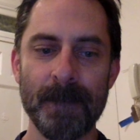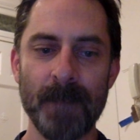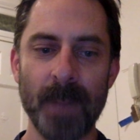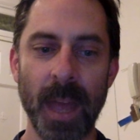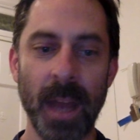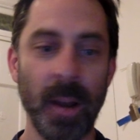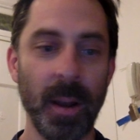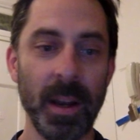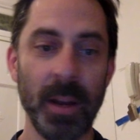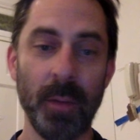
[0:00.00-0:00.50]

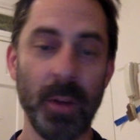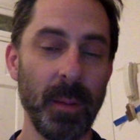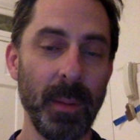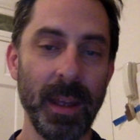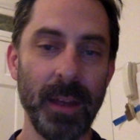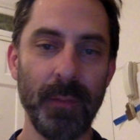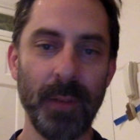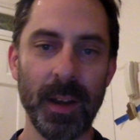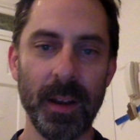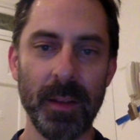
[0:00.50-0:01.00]
I don't want to
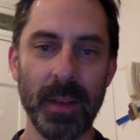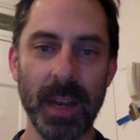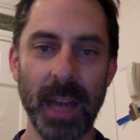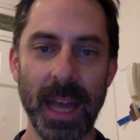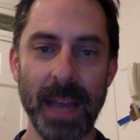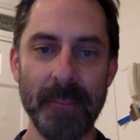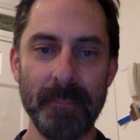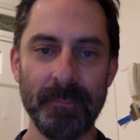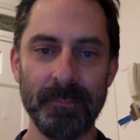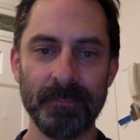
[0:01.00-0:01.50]
make fun of the
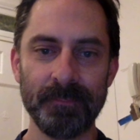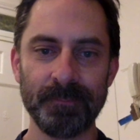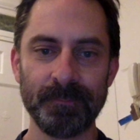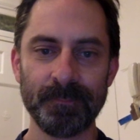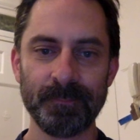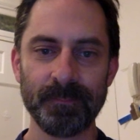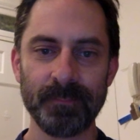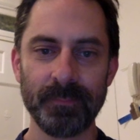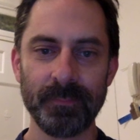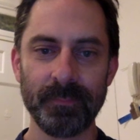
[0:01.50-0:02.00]
name
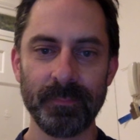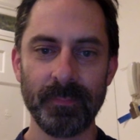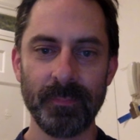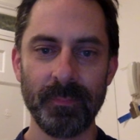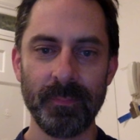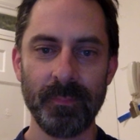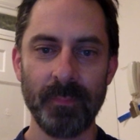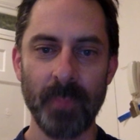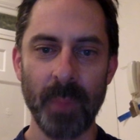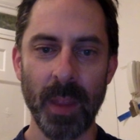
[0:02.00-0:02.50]

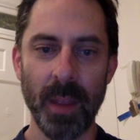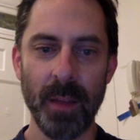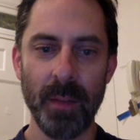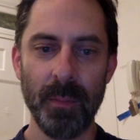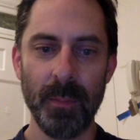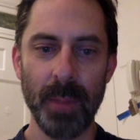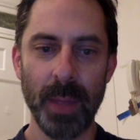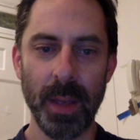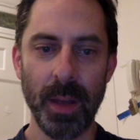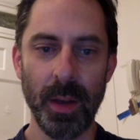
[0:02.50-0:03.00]

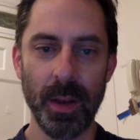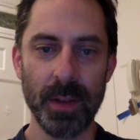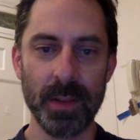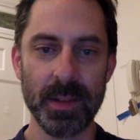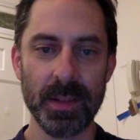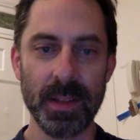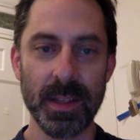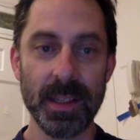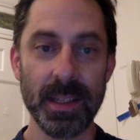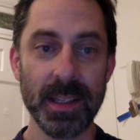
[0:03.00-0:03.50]

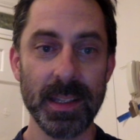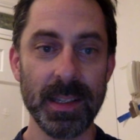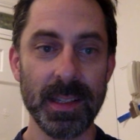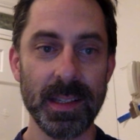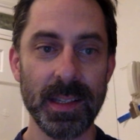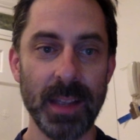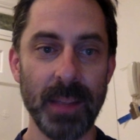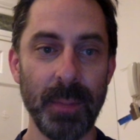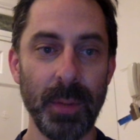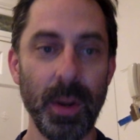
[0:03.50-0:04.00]
because this
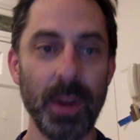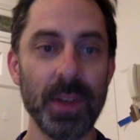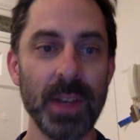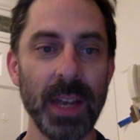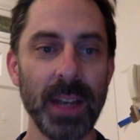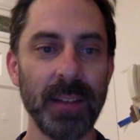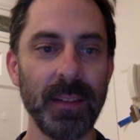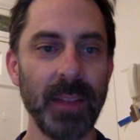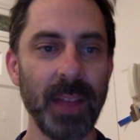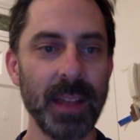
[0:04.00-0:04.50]
is a
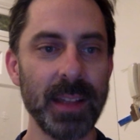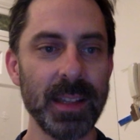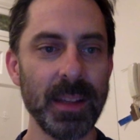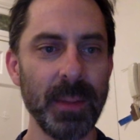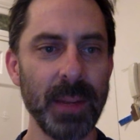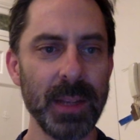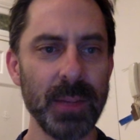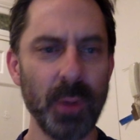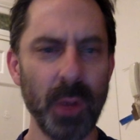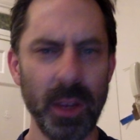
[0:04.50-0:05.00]
project that
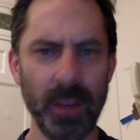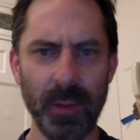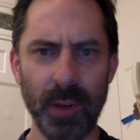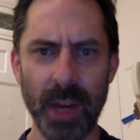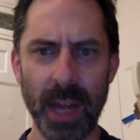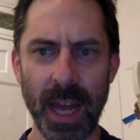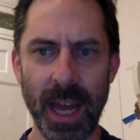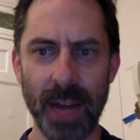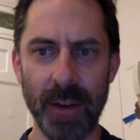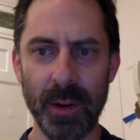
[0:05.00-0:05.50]
somebody's working
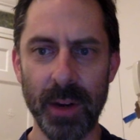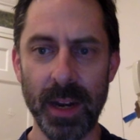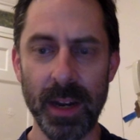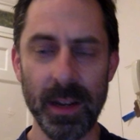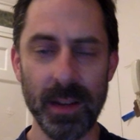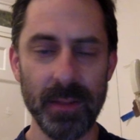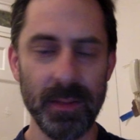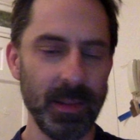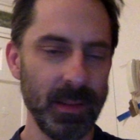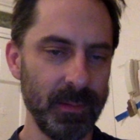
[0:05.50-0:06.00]
very hard on, and
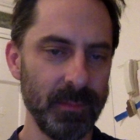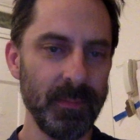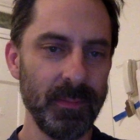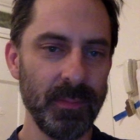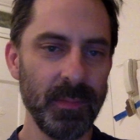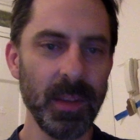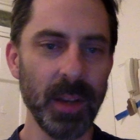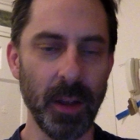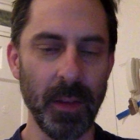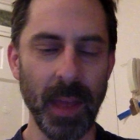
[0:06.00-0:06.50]

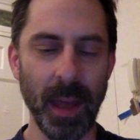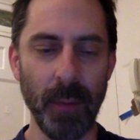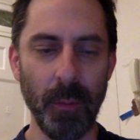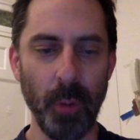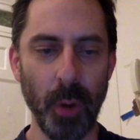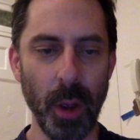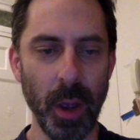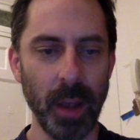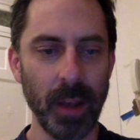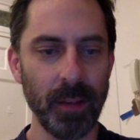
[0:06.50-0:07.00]
it, that
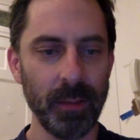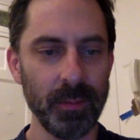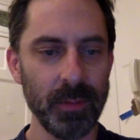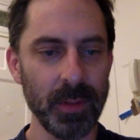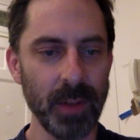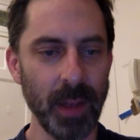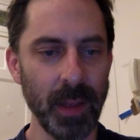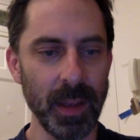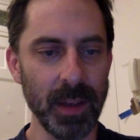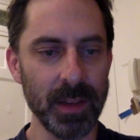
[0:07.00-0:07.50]
work
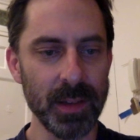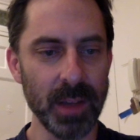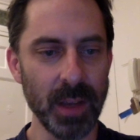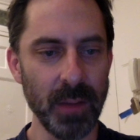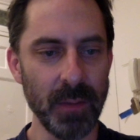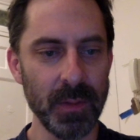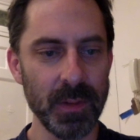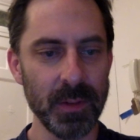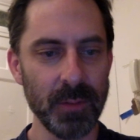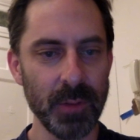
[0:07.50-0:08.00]
I think
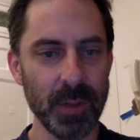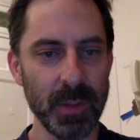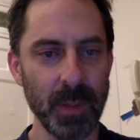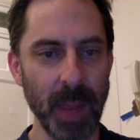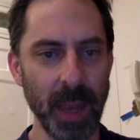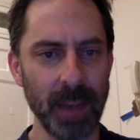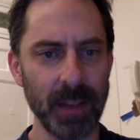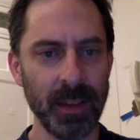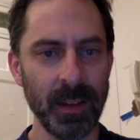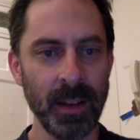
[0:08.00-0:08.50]
deserves
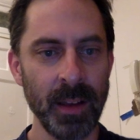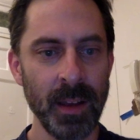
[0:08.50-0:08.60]
respect.